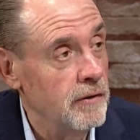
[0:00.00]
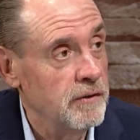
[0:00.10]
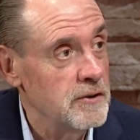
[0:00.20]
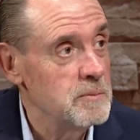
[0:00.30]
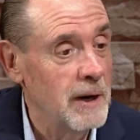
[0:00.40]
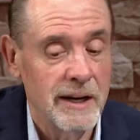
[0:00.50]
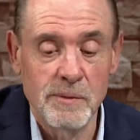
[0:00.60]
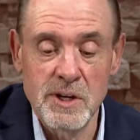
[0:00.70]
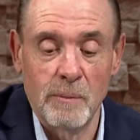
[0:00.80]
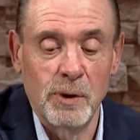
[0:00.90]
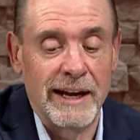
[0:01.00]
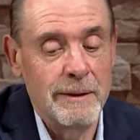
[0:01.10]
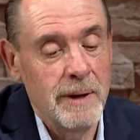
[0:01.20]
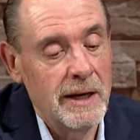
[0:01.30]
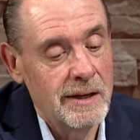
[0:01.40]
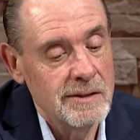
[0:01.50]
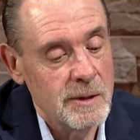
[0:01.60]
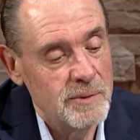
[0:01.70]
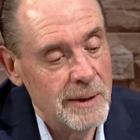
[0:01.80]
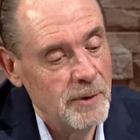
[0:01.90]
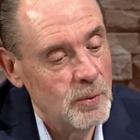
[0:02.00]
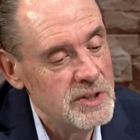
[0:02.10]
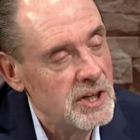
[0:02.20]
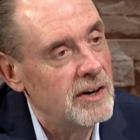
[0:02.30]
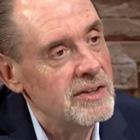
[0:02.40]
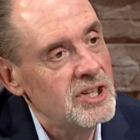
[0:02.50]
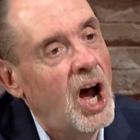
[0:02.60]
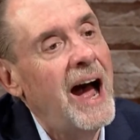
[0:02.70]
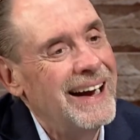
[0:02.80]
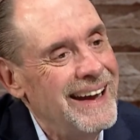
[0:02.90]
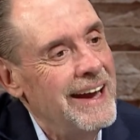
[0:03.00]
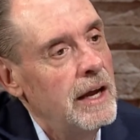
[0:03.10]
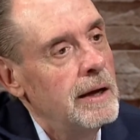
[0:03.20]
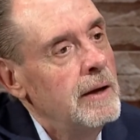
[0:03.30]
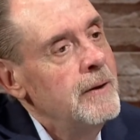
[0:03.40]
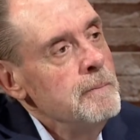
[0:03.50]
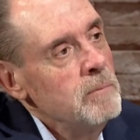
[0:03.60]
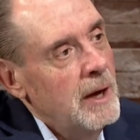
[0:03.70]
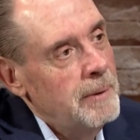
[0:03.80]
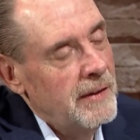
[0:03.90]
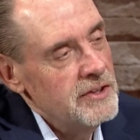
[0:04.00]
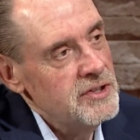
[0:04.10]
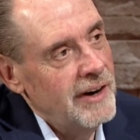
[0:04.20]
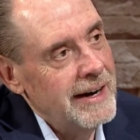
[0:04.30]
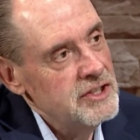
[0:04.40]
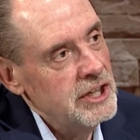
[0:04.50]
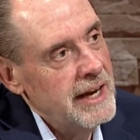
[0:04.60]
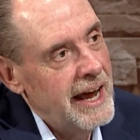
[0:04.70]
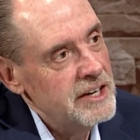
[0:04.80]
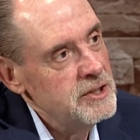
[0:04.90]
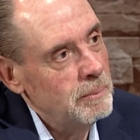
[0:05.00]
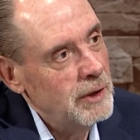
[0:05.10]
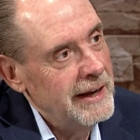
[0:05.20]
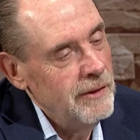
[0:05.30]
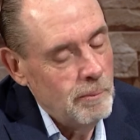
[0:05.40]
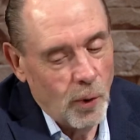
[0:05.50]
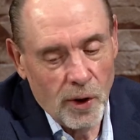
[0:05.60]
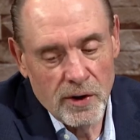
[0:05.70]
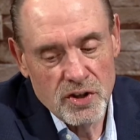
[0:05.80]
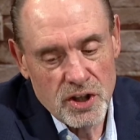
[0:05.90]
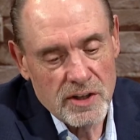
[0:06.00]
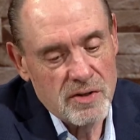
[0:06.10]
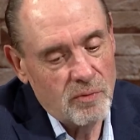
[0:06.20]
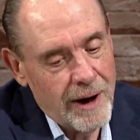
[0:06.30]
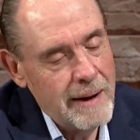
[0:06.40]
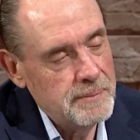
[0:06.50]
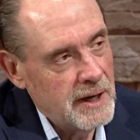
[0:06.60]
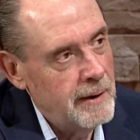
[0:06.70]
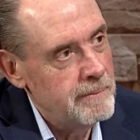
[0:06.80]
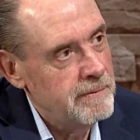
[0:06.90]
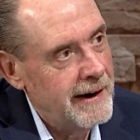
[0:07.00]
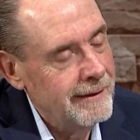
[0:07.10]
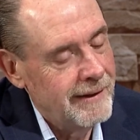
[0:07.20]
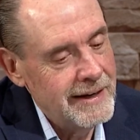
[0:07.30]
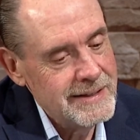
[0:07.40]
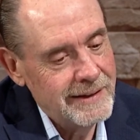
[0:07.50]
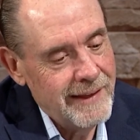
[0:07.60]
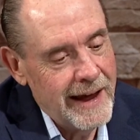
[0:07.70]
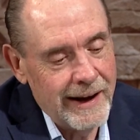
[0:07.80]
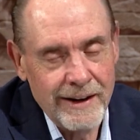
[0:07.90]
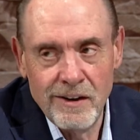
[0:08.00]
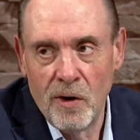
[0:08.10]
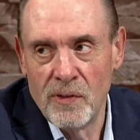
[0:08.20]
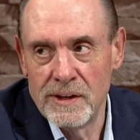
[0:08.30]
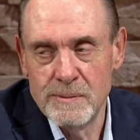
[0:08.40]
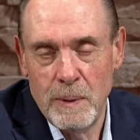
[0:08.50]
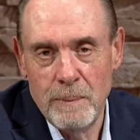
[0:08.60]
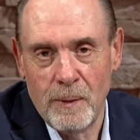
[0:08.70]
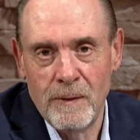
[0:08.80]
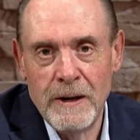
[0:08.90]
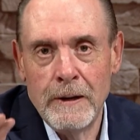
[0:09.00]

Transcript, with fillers: your first meeting was our planning meeting in September. We started talking about the strategy to action plan. The board just wrapped up finalizing that. And know this, people.